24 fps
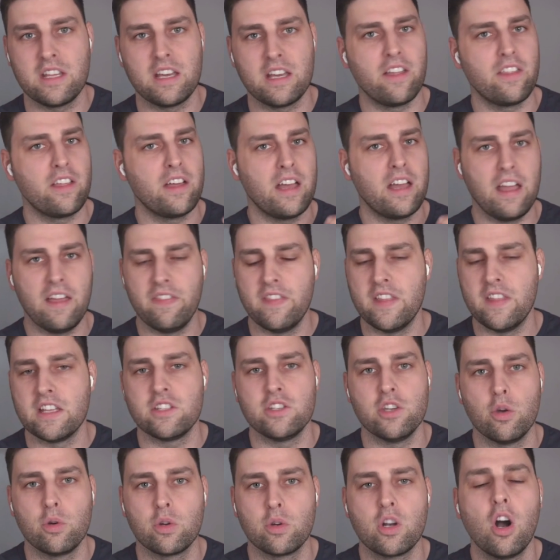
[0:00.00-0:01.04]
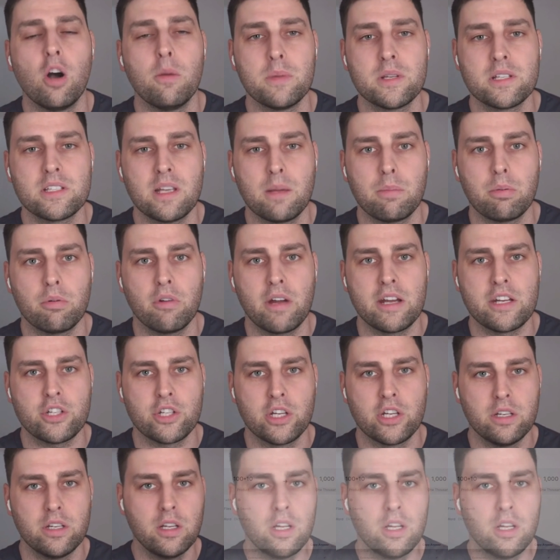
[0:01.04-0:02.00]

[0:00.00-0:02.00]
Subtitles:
other and there's no comma separation.